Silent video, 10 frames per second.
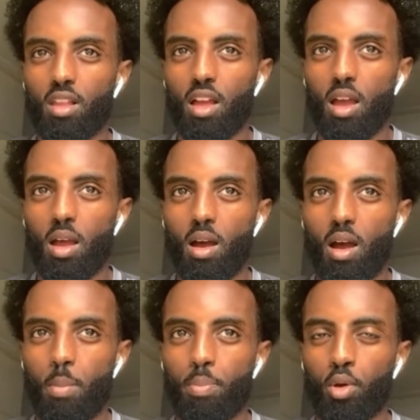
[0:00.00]
a, uh,
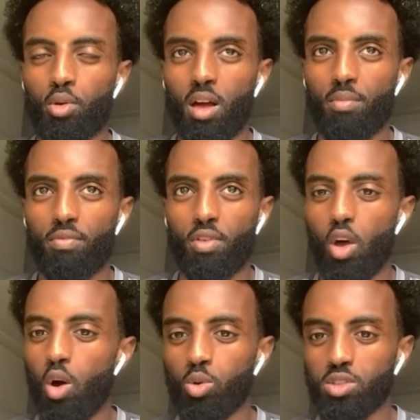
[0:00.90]
a program
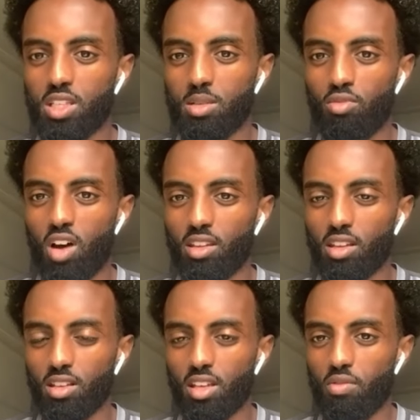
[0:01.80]
for the whole team
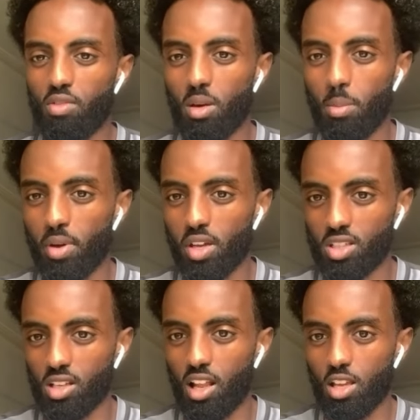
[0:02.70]
rather than giving a
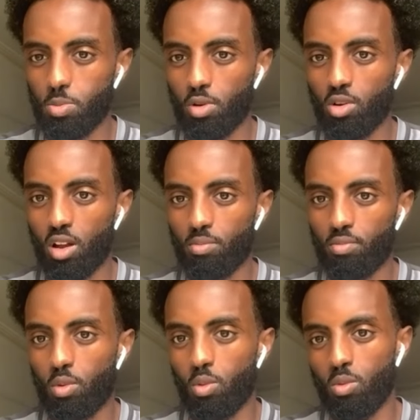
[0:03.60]
personalized
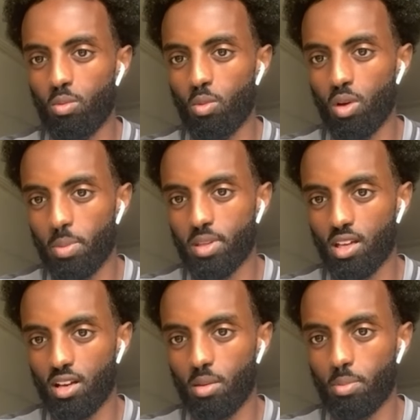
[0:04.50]
program for one
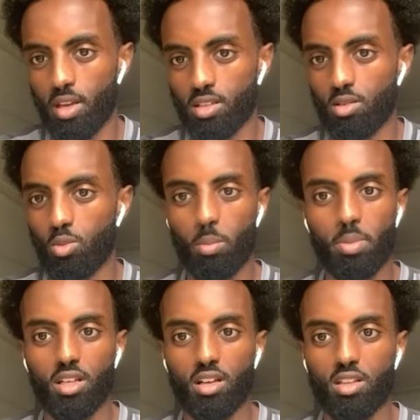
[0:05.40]
particular person,
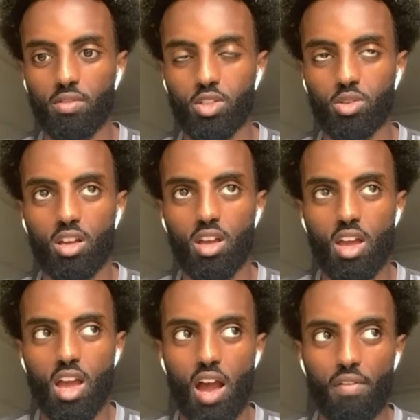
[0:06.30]
one particular individual.
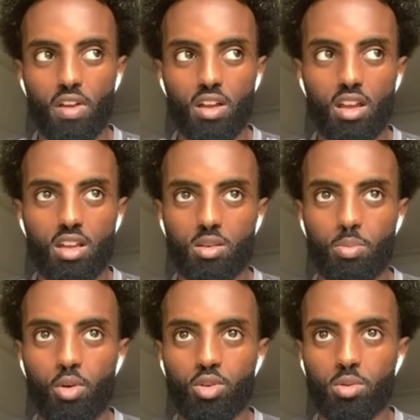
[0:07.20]
I think his
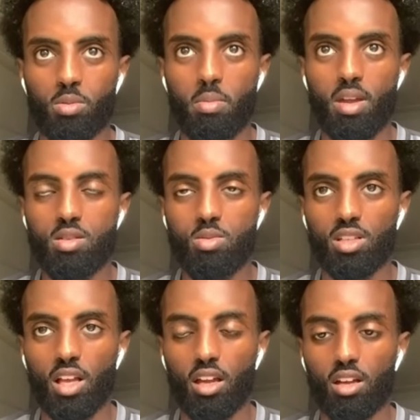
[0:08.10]
approach with me
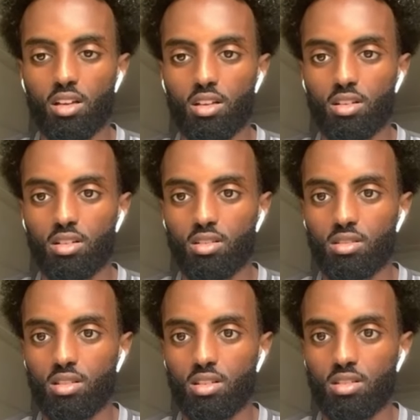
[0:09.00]
was like
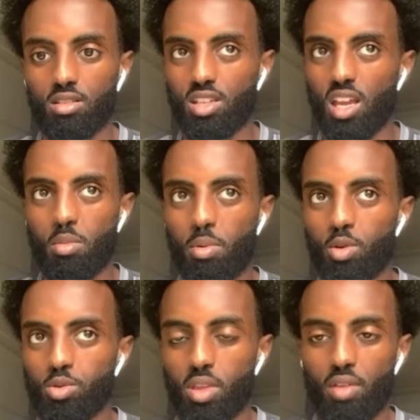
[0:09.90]
the same
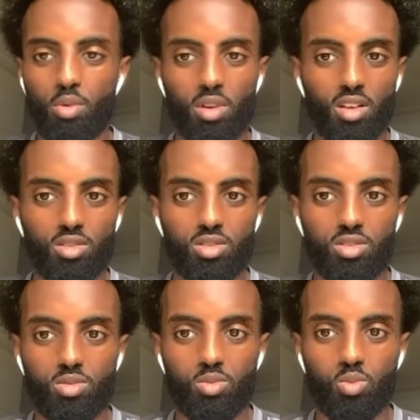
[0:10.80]
approach with everyone else,
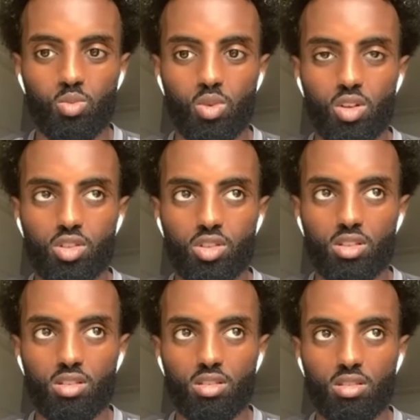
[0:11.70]

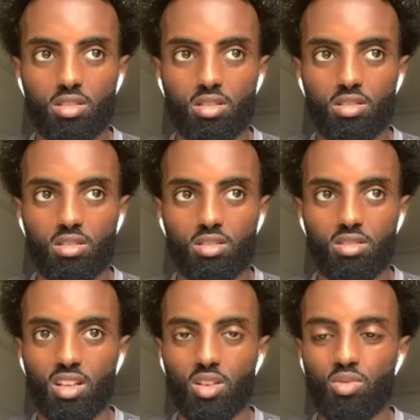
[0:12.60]
which
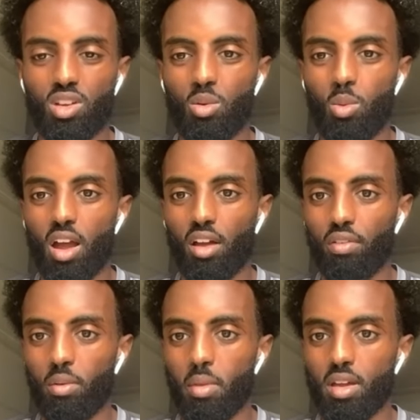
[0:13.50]
didn't really work
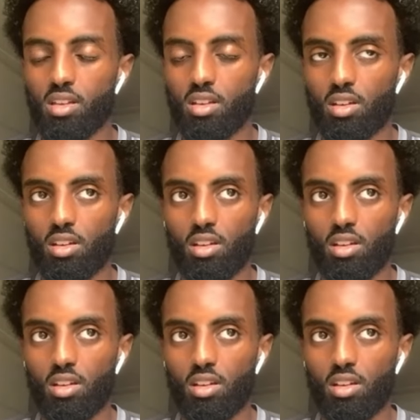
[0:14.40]
for me.